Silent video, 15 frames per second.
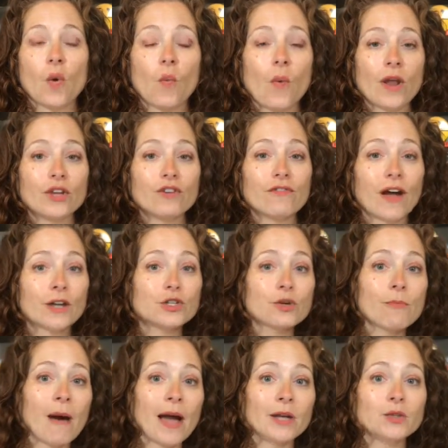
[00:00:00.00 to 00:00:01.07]
When you find
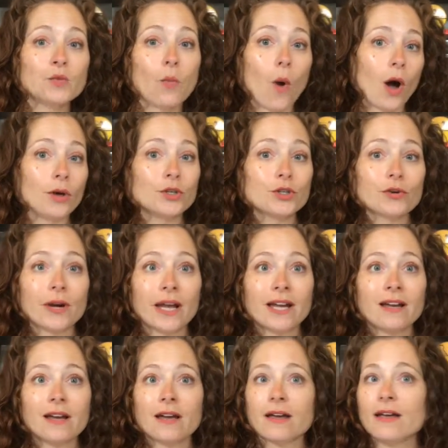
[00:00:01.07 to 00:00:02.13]
your mind
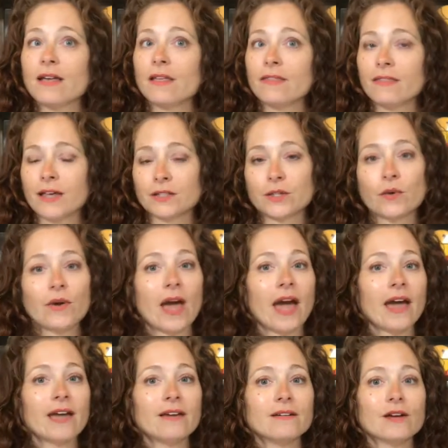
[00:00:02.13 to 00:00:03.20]
wandering, that's
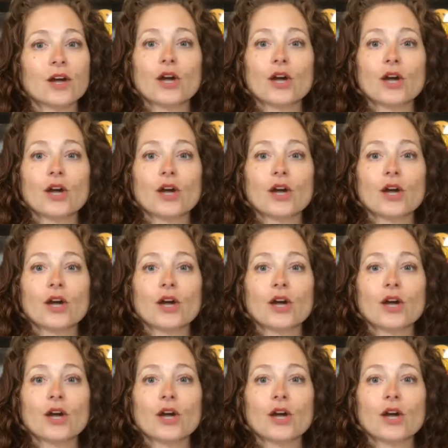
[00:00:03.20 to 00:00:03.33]
okay.